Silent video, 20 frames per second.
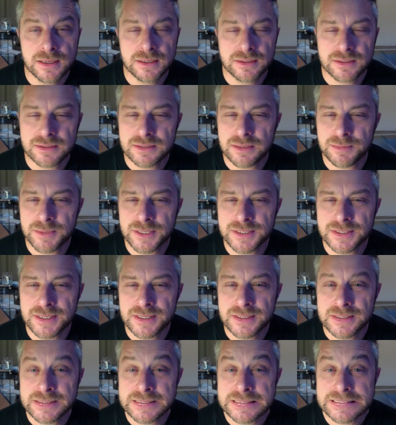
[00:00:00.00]
Does that make
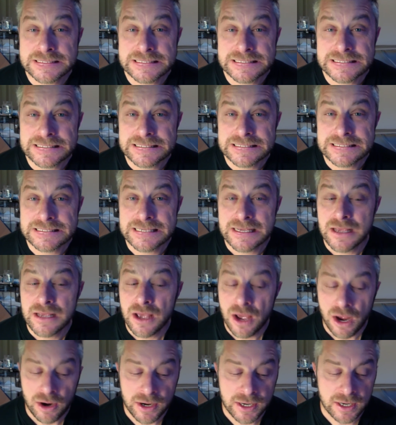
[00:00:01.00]
sense?
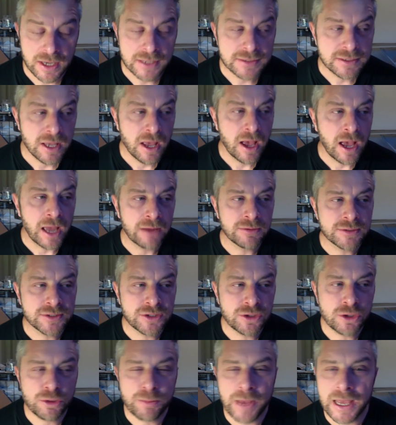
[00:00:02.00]
All right, guys. I will
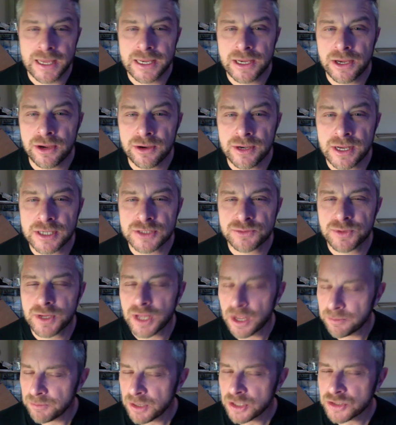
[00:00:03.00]
see you back here next week.
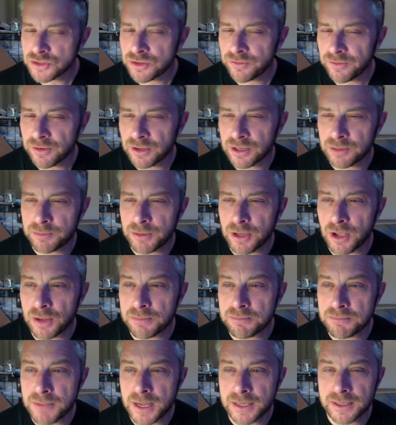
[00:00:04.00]
I'm not sure if I'm going to be
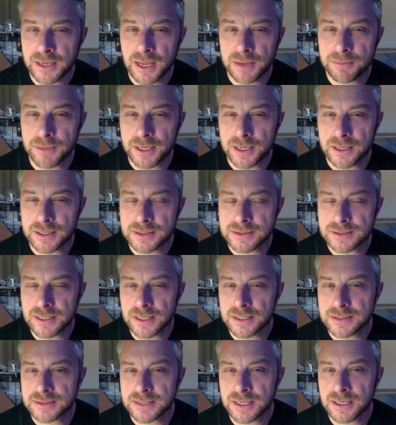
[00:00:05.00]
on Monday, because
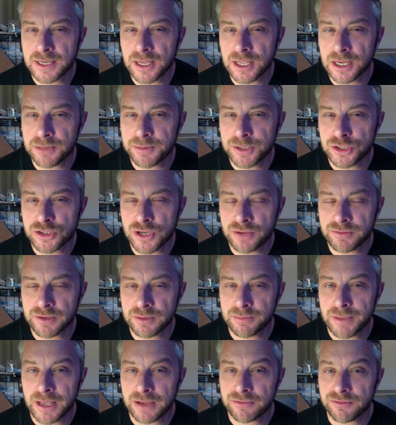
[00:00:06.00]
Sunday I'm going to be traveling
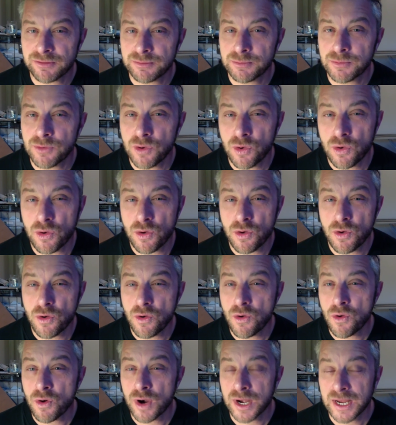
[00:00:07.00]
back from
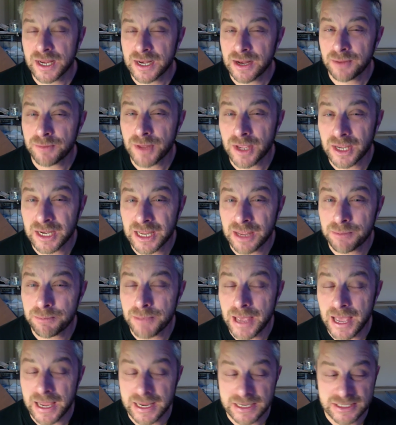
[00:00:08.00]
Oregon. I'm not going to get
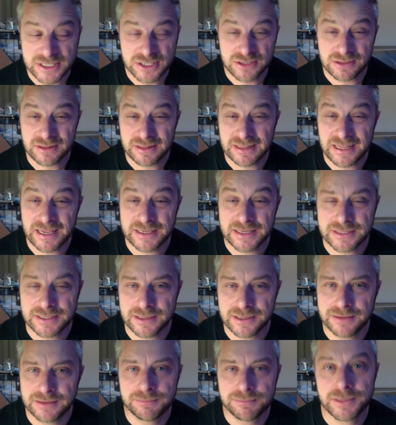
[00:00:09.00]
back until late,
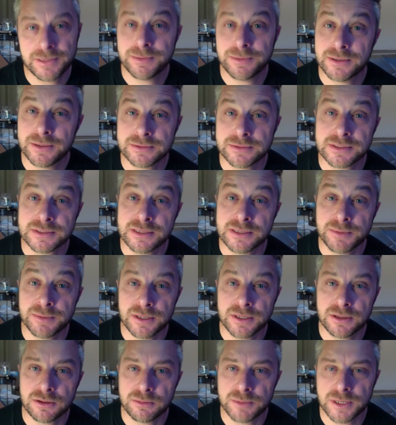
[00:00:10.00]
and maybe I'll sleep in
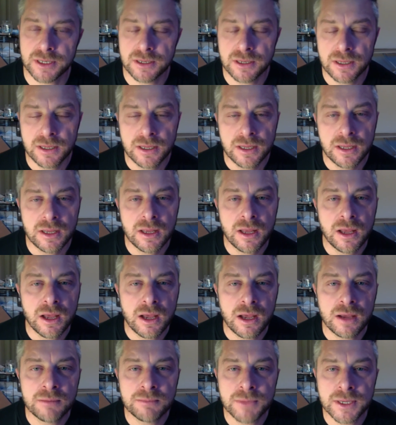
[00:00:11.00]
a little bit
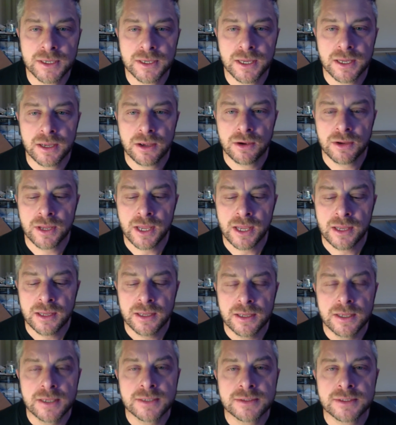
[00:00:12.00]
on Monday. Okay?
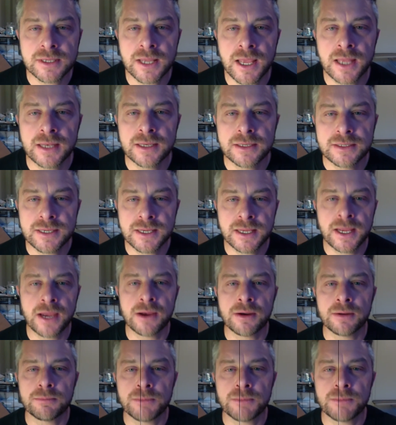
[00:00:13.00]
So again, take care.